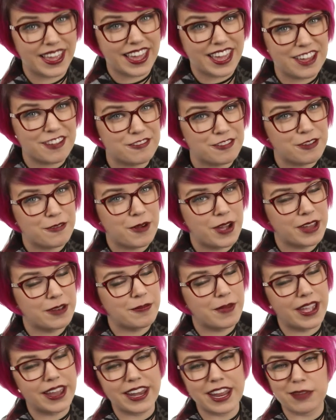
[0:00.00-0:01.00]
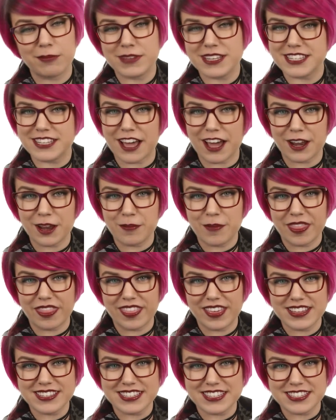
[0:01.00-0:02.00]
Hey everyone, my name is Autumn
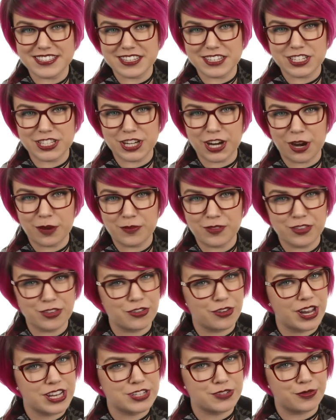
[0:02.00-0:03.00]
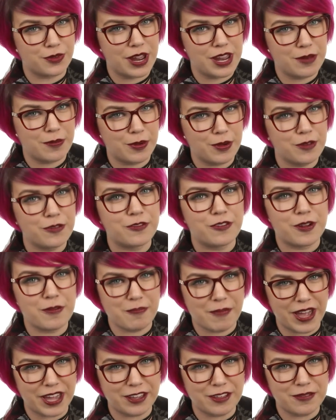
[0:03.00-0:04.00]
and this is the Charm Stretch Rain Boot
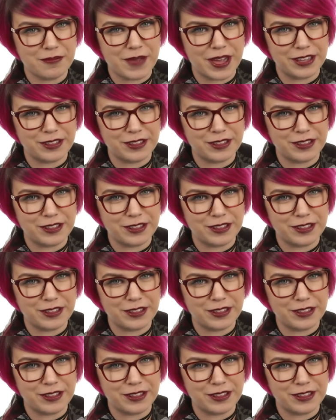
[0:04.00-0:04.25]
from Michael